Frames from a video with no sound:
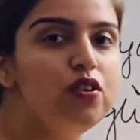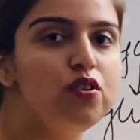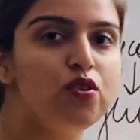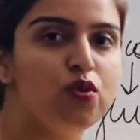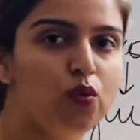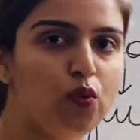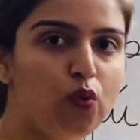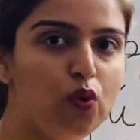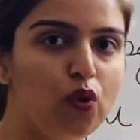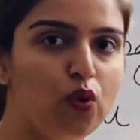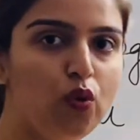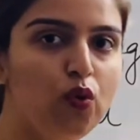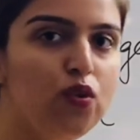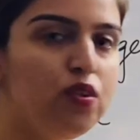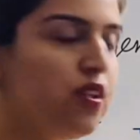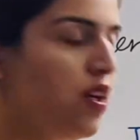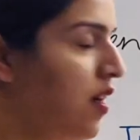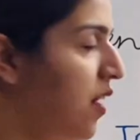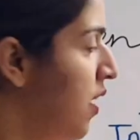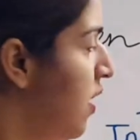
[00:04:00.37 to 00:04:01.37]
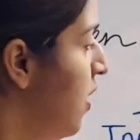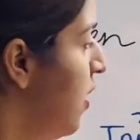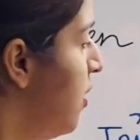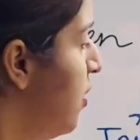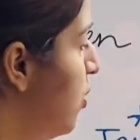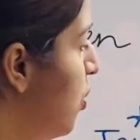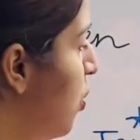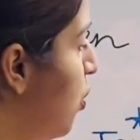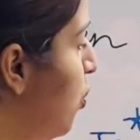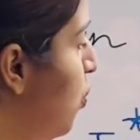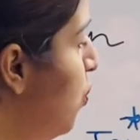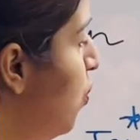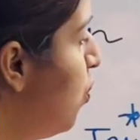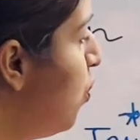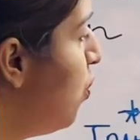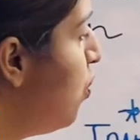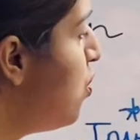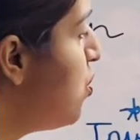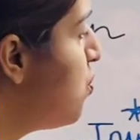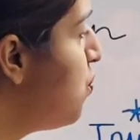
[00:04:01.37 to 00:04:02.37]
sucrose. The
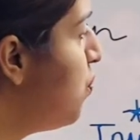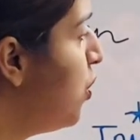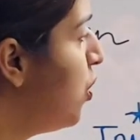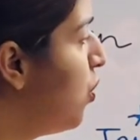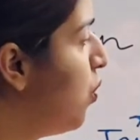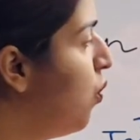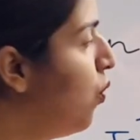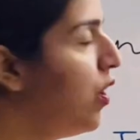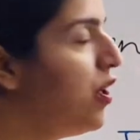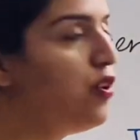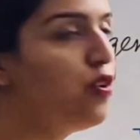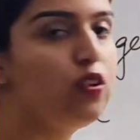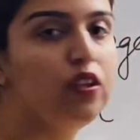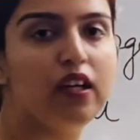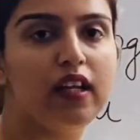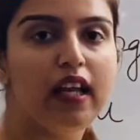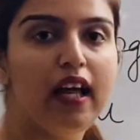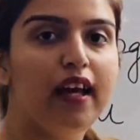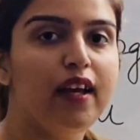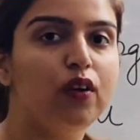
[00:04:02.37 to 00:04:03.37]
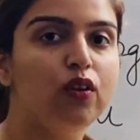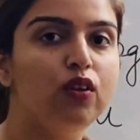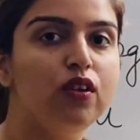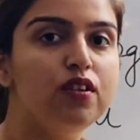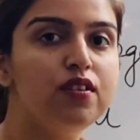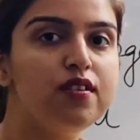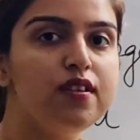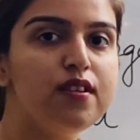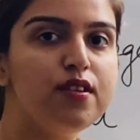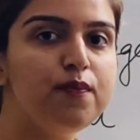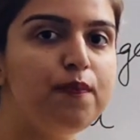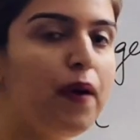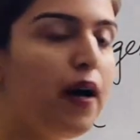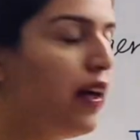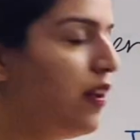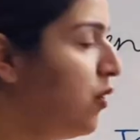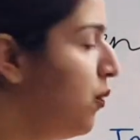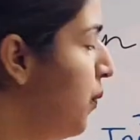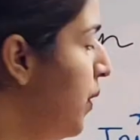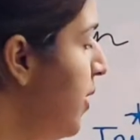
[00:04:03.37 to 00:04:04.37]
glucose would go into the glycolysis
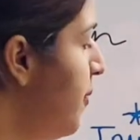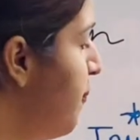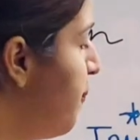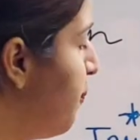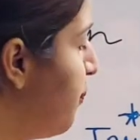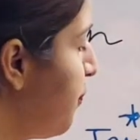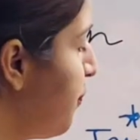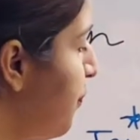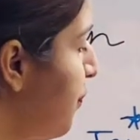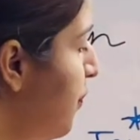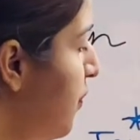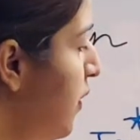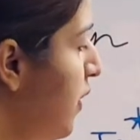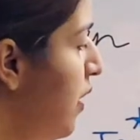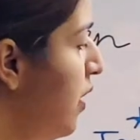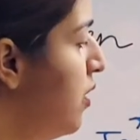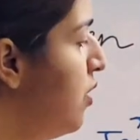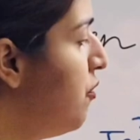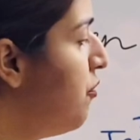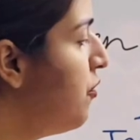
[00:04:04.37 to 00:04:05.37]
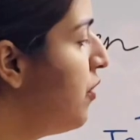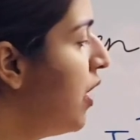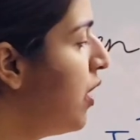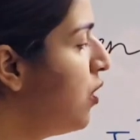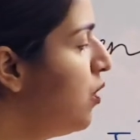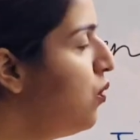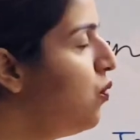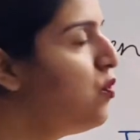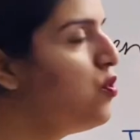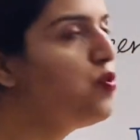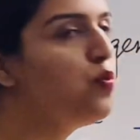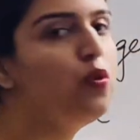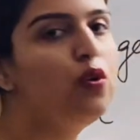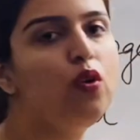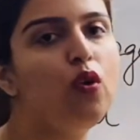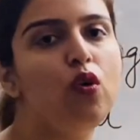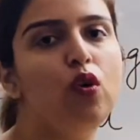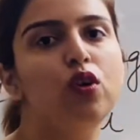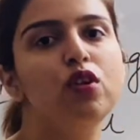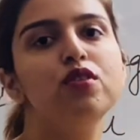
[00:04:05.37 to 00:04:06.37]
pathway. The fructose
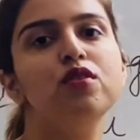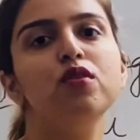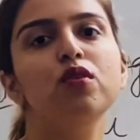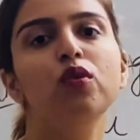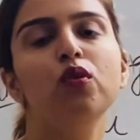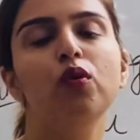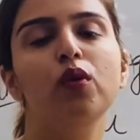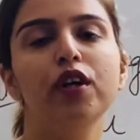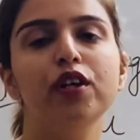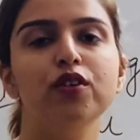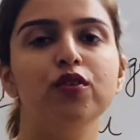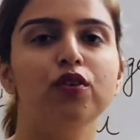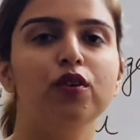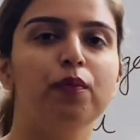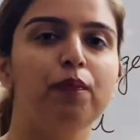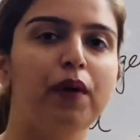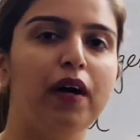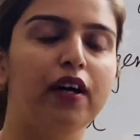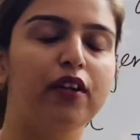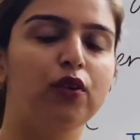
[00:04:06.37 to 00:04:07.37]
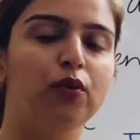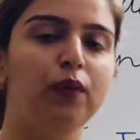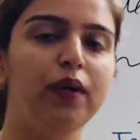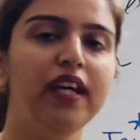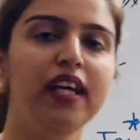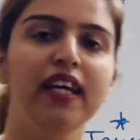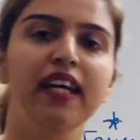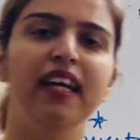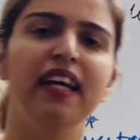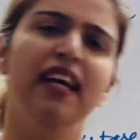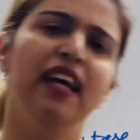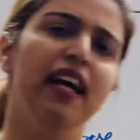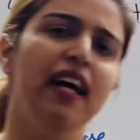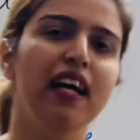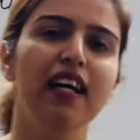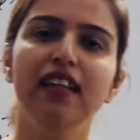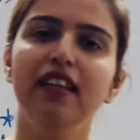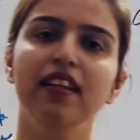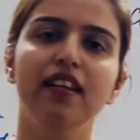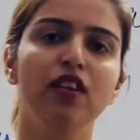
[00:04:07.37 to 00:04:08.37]
would also go into the pathway,
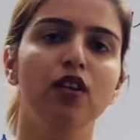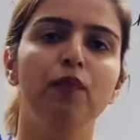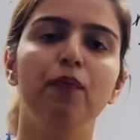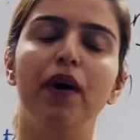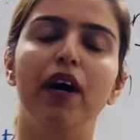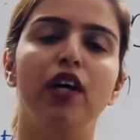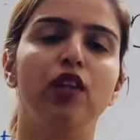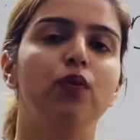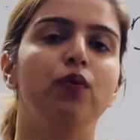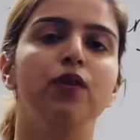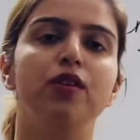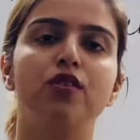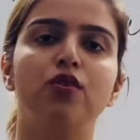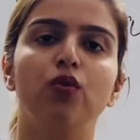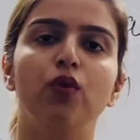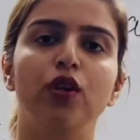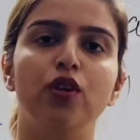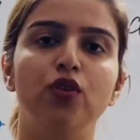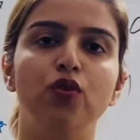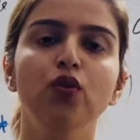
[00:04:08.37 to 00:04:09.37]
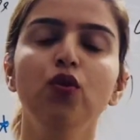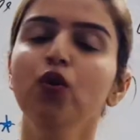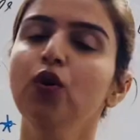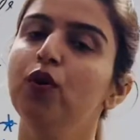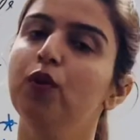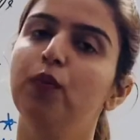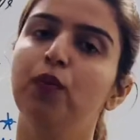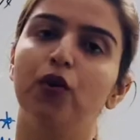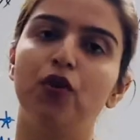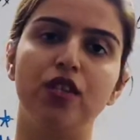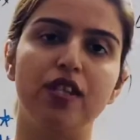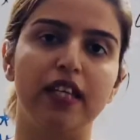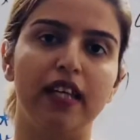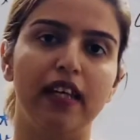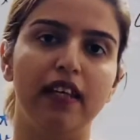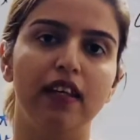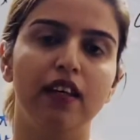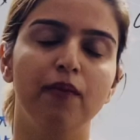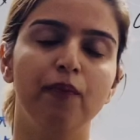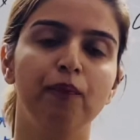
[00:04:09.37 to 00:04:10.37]
and then the pathway is going to
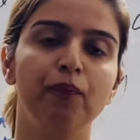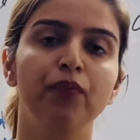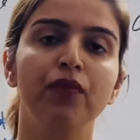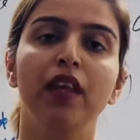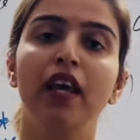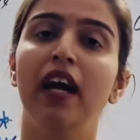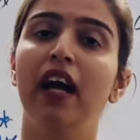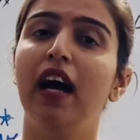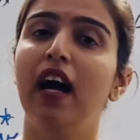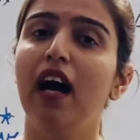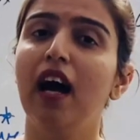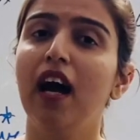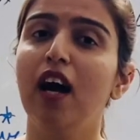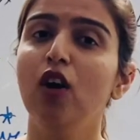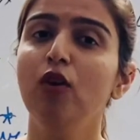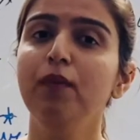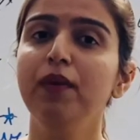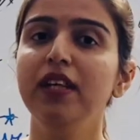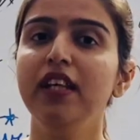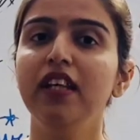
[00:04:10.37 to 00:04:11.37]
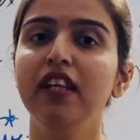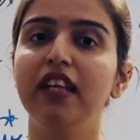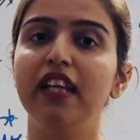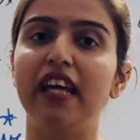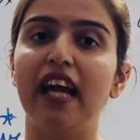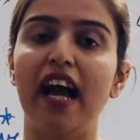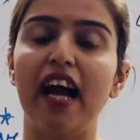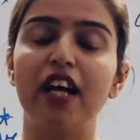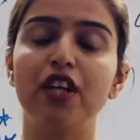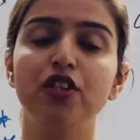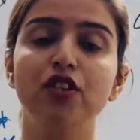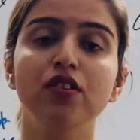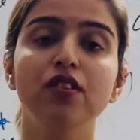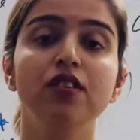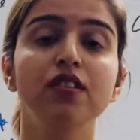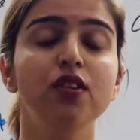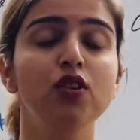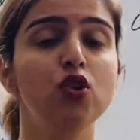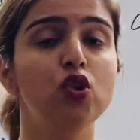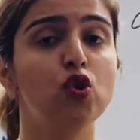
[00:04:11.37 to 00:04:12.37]
proceed. How many
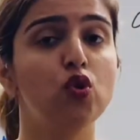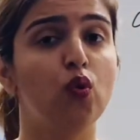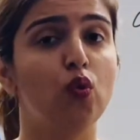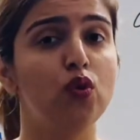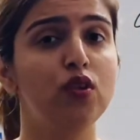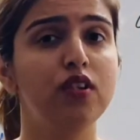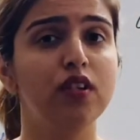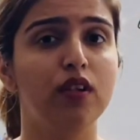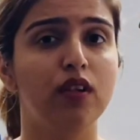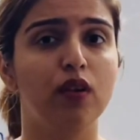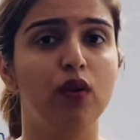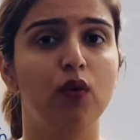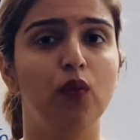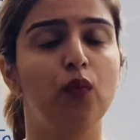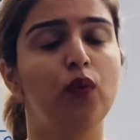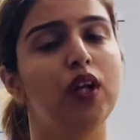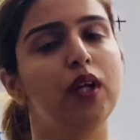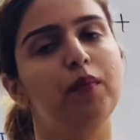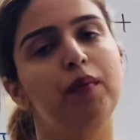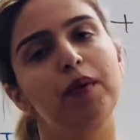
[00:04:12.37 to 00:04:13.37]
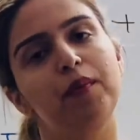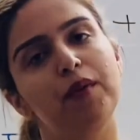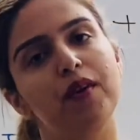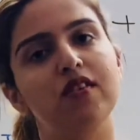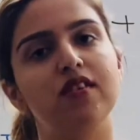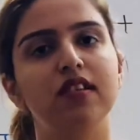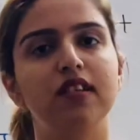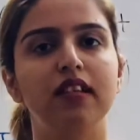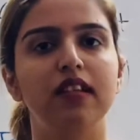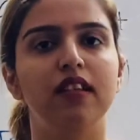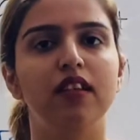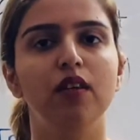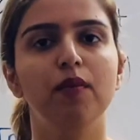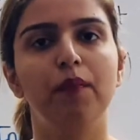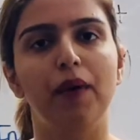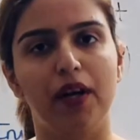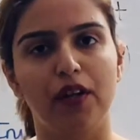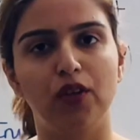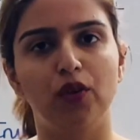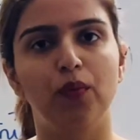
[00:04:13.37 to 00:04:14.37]
reactions in total will be present in the
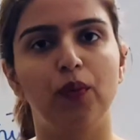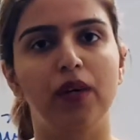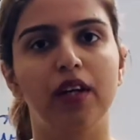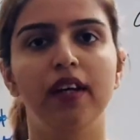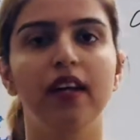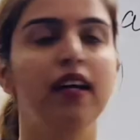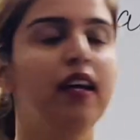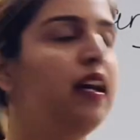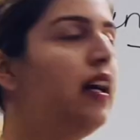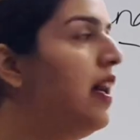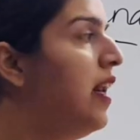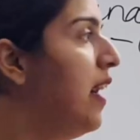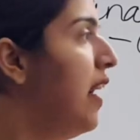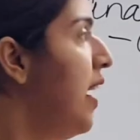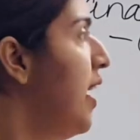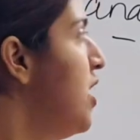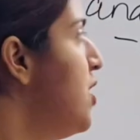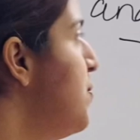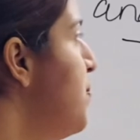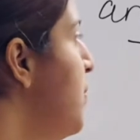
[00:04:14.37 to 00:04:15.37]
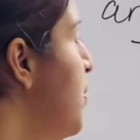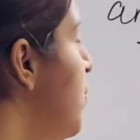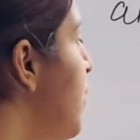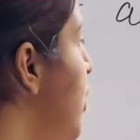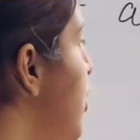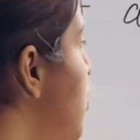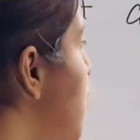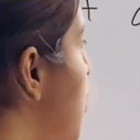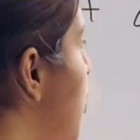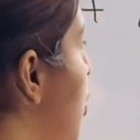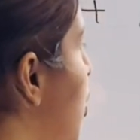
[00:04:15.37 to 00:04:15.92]
pathway? As we're going to